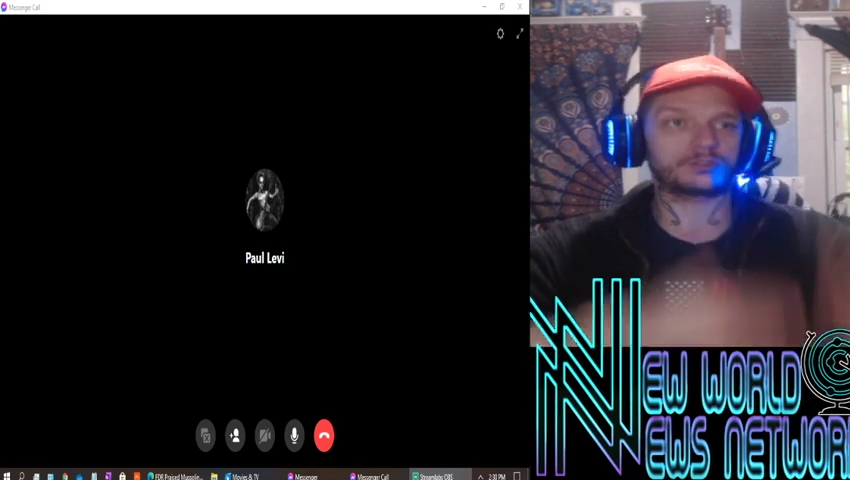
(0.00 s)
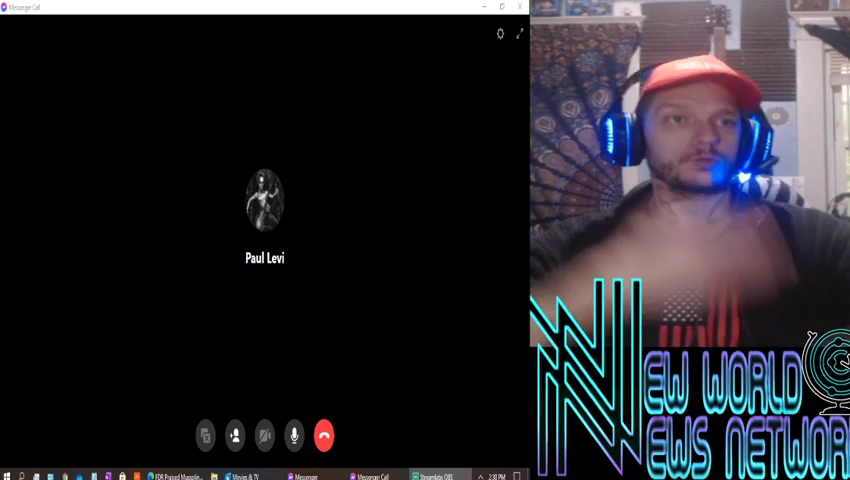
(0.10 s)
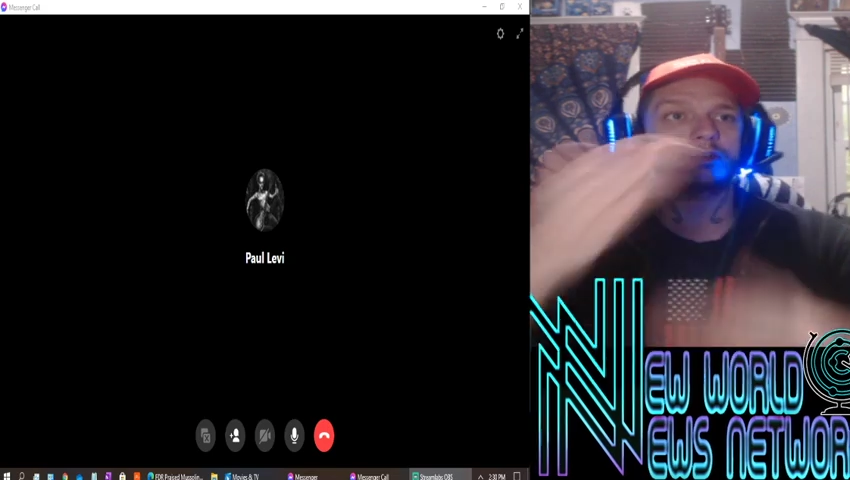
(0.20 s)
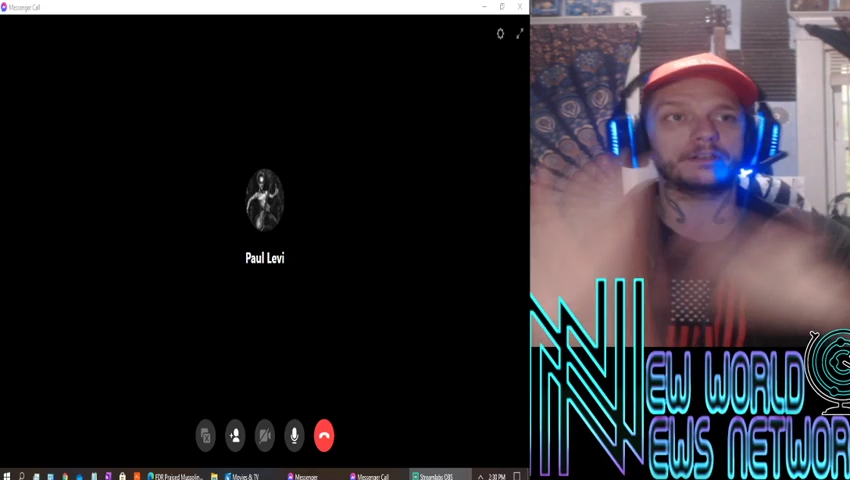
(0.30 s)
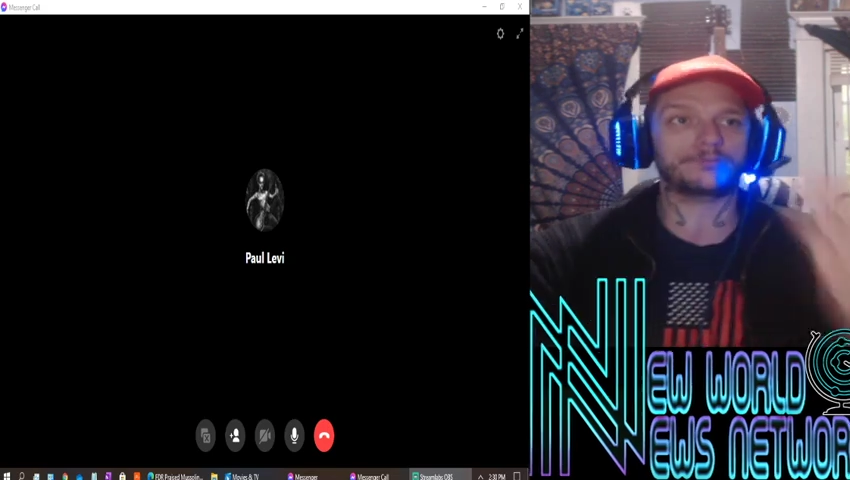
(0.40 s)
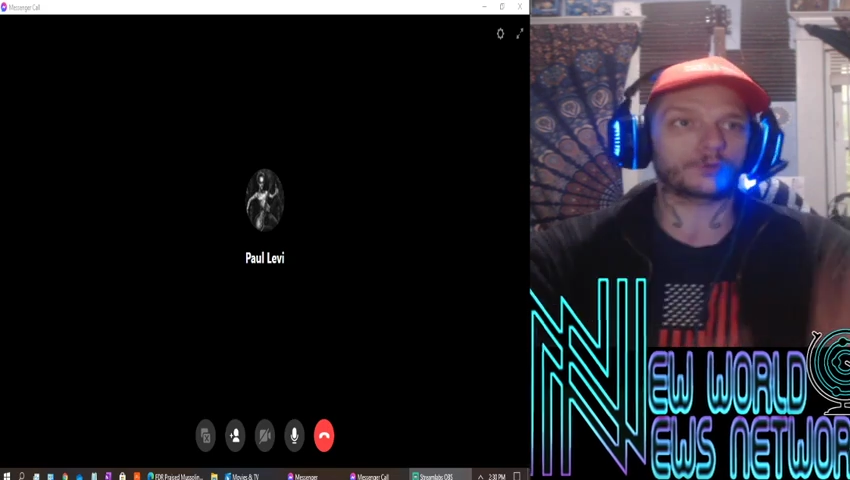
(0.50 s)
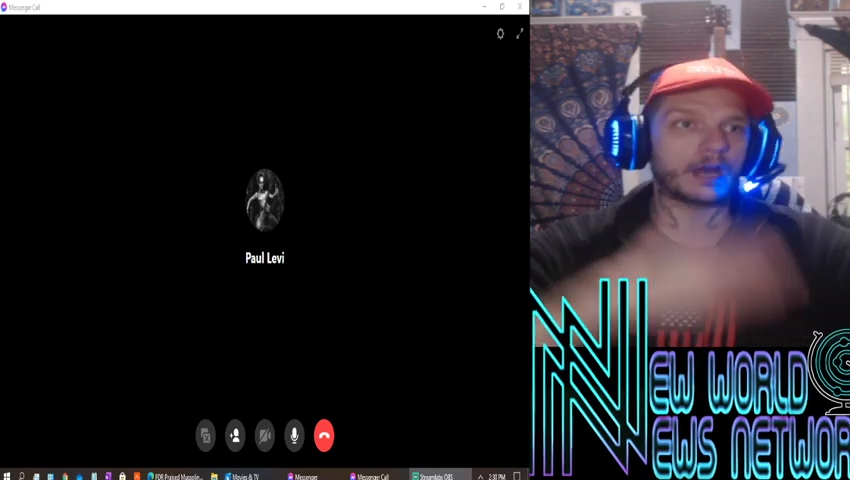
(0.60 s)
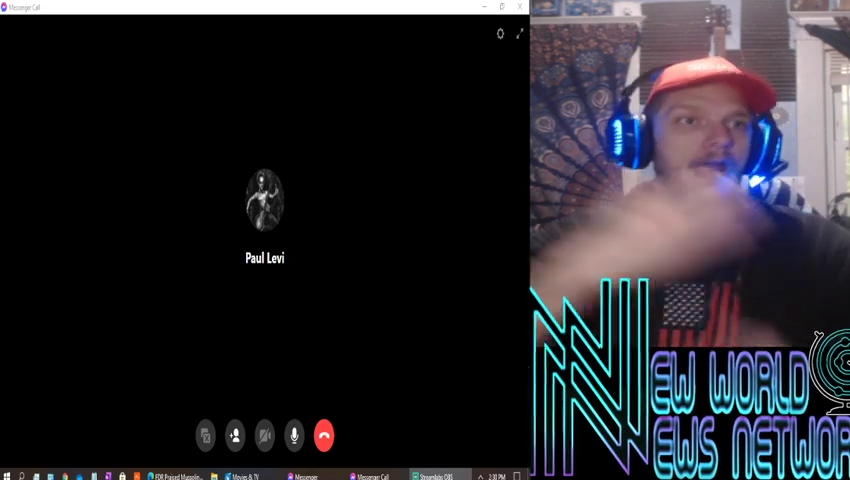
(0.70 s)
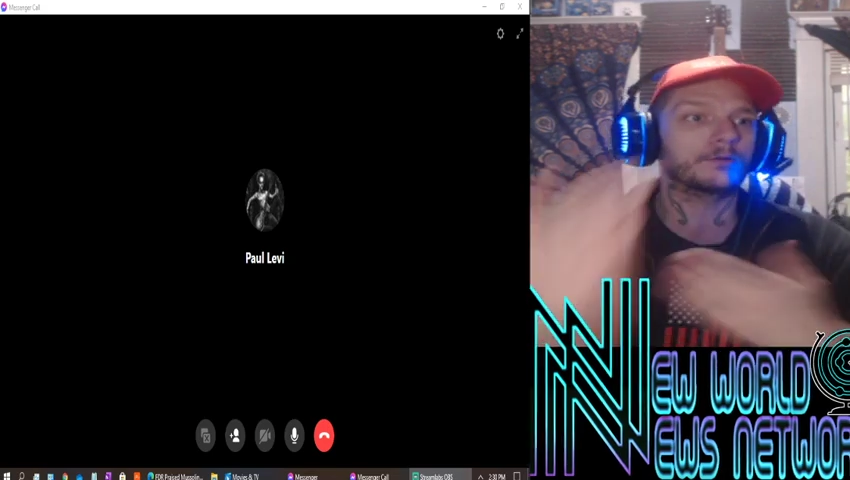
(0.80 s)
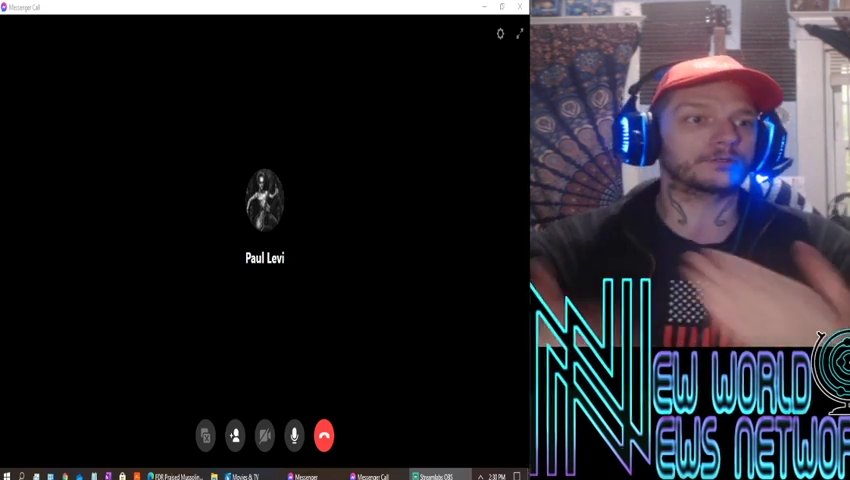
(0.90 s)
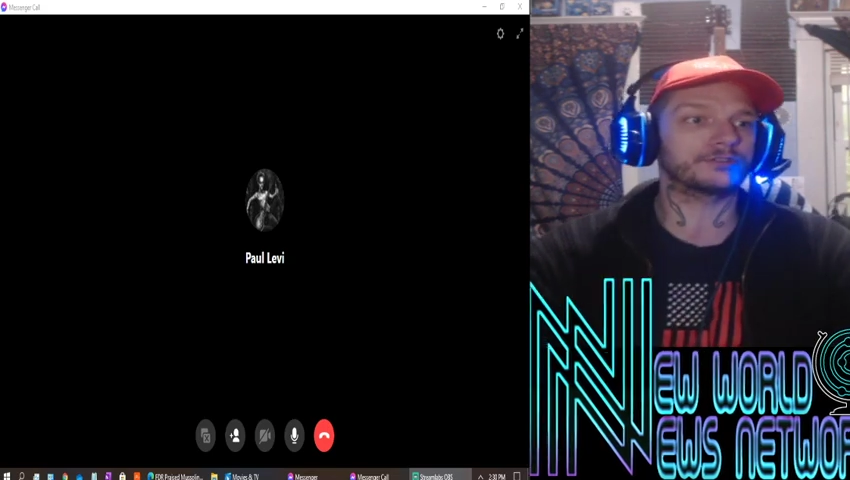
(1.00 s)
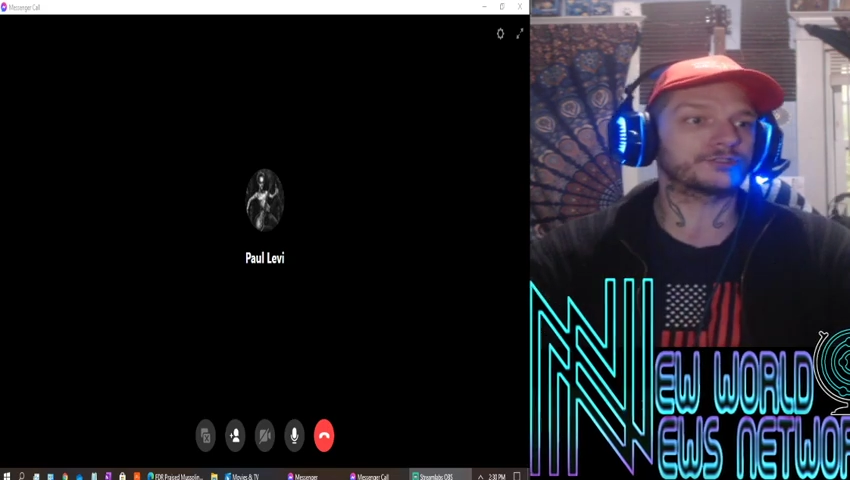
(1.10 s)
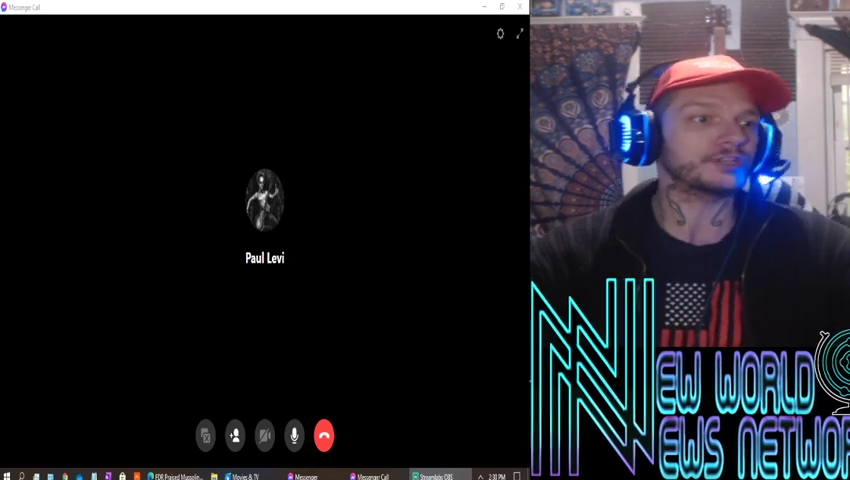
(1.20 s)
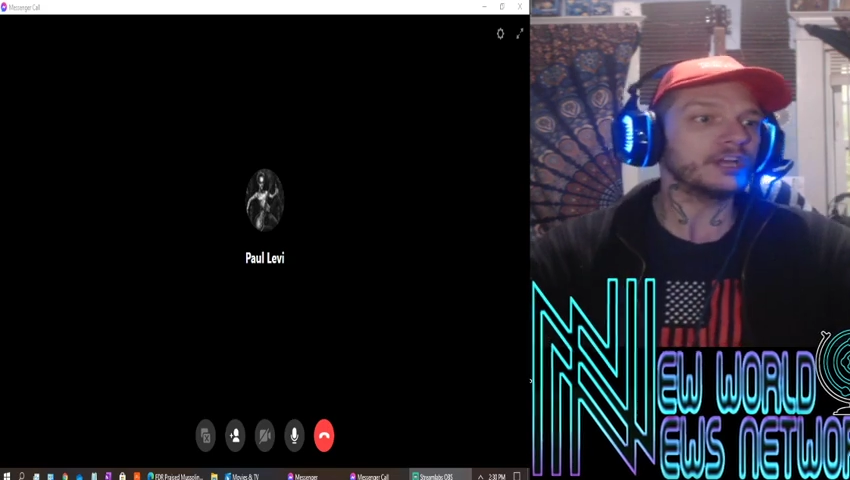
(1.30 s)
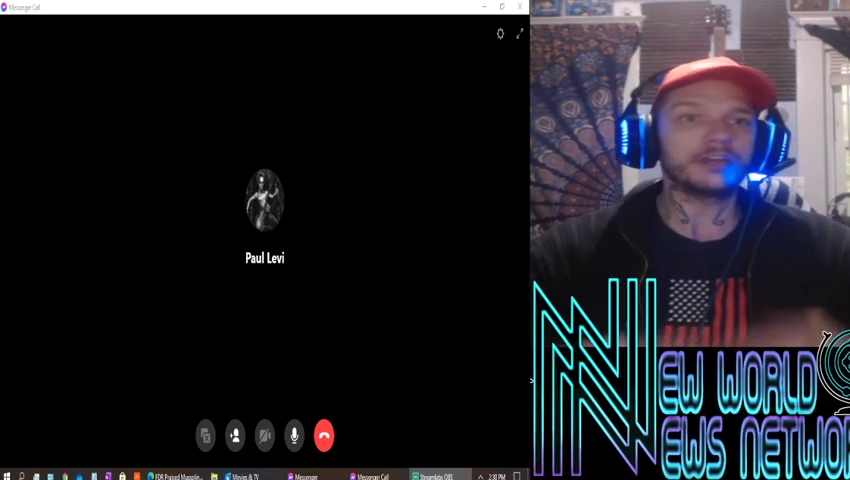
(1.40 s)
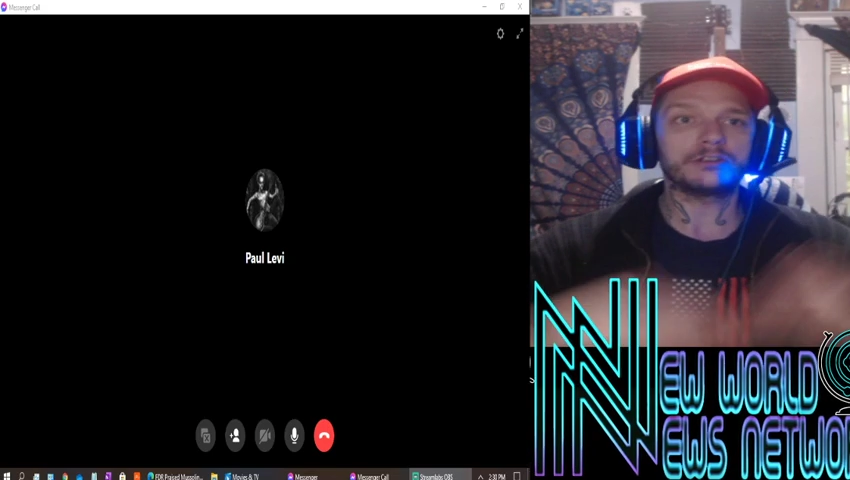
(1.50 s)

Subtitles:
is 24 hours.